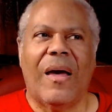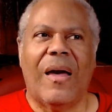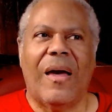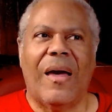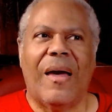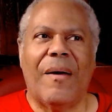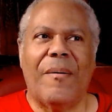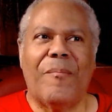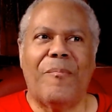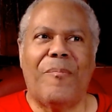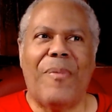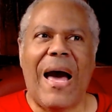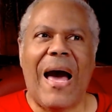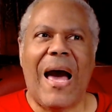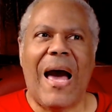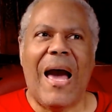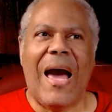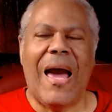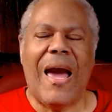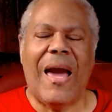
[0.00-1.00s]

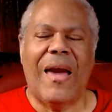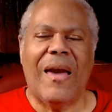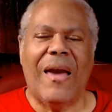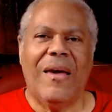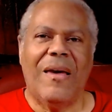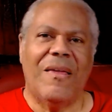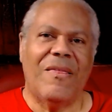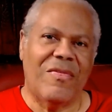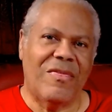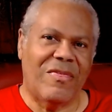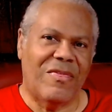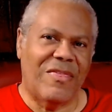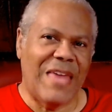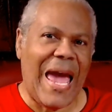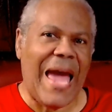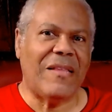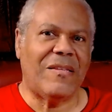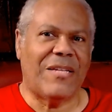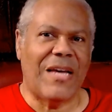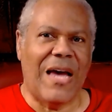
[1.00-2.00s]
by
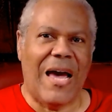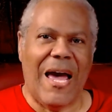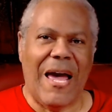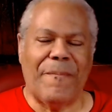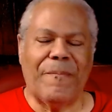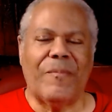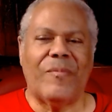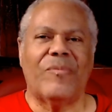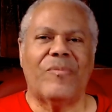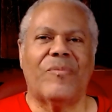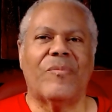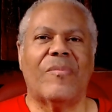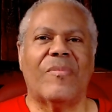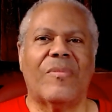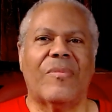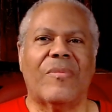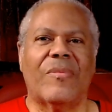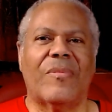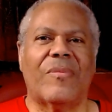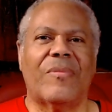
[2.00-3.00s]
that time,
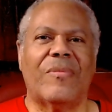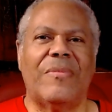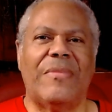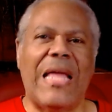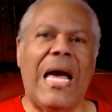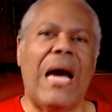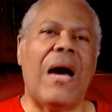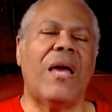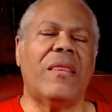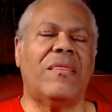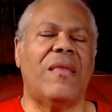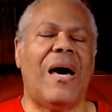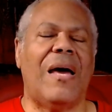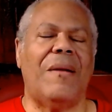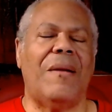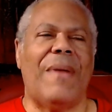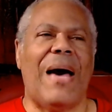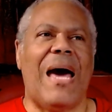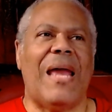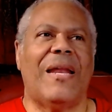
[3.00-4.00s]
now I thought
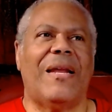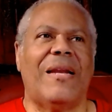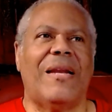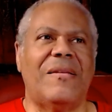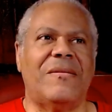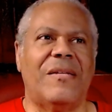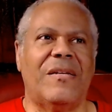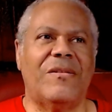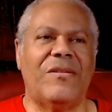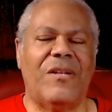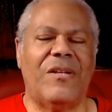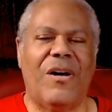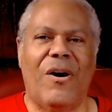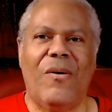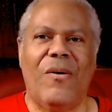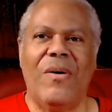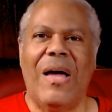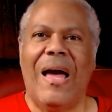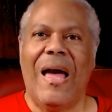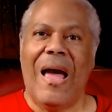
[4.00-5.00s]
about it, and I said, you
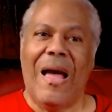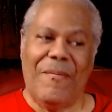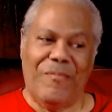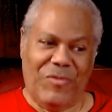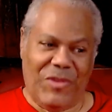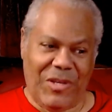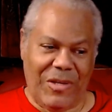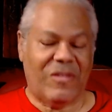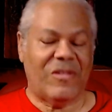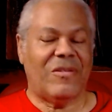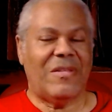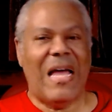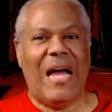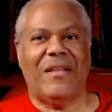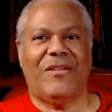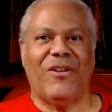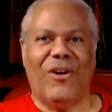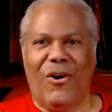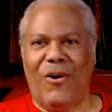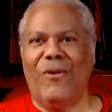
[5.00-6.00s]
know, this is not
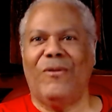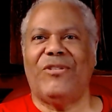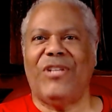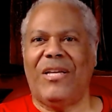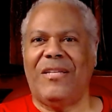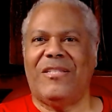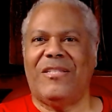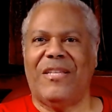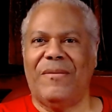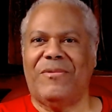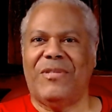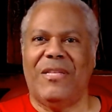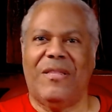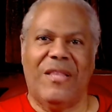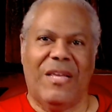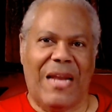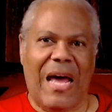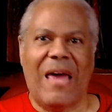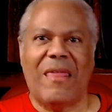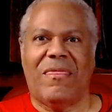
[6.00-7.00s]
the O.J. Simpson
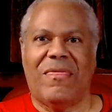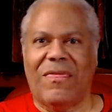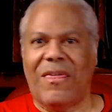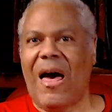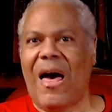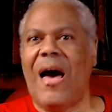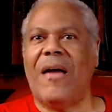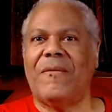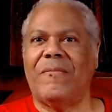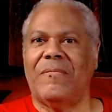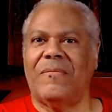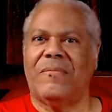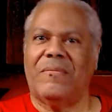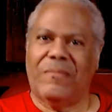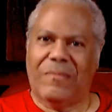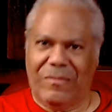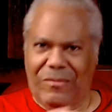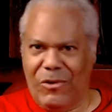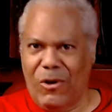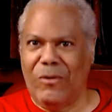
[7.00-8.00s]
that I thought
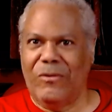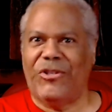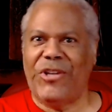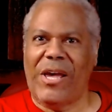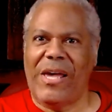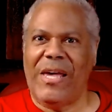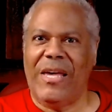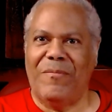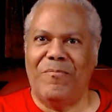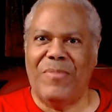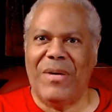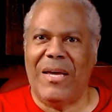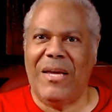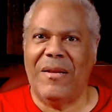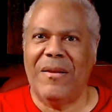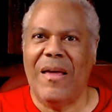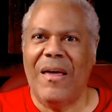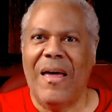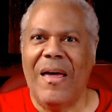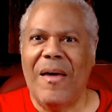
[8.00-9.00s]
O.J. had
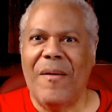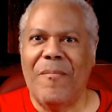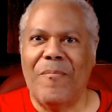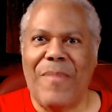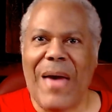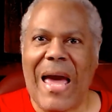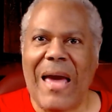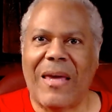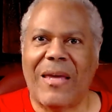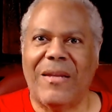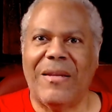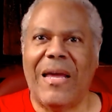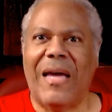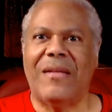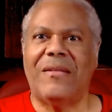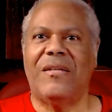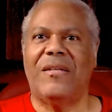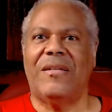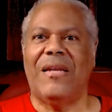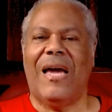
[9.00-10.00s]
been back in
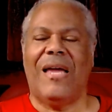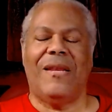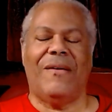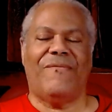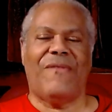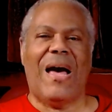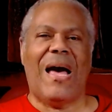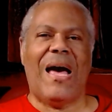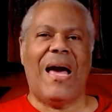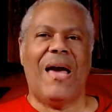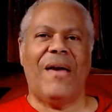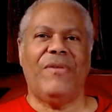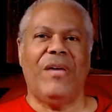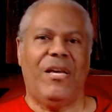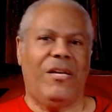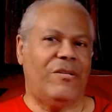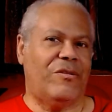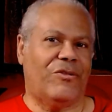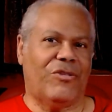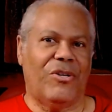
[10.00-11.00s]
1995. He
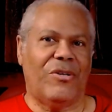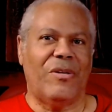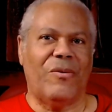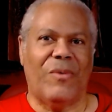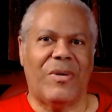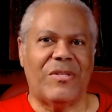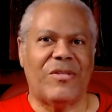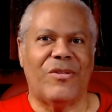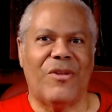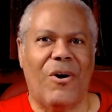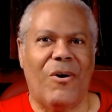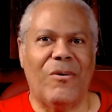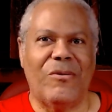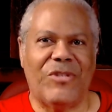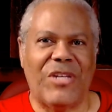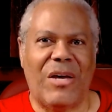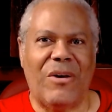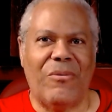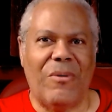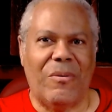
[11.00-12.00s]
certainly wasn't the
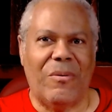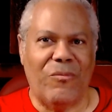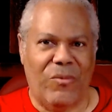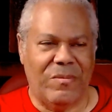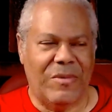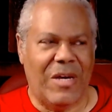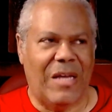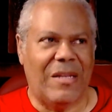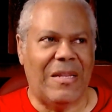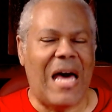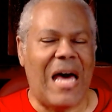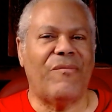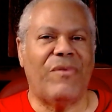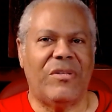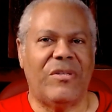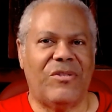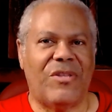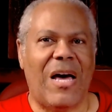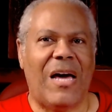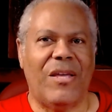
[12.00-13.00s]
O.J. a lot of us
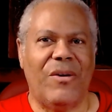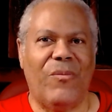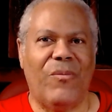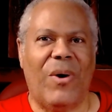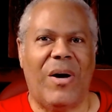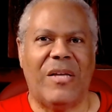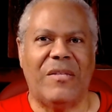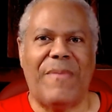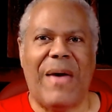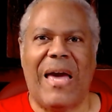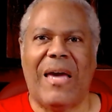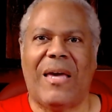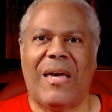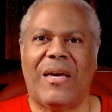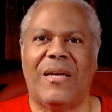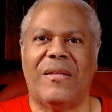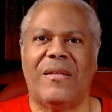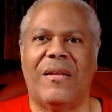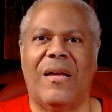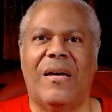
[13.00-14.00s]
thought he was back
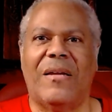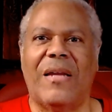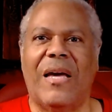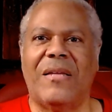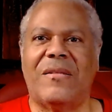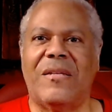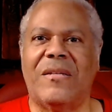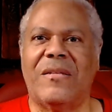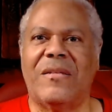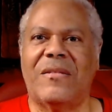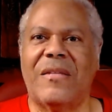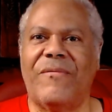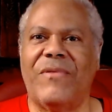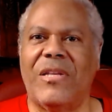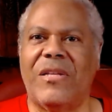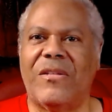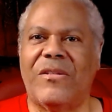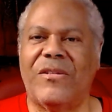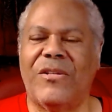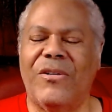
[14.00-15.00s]
in
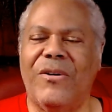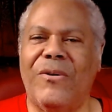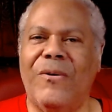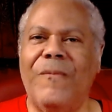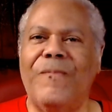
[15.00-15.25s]
1972.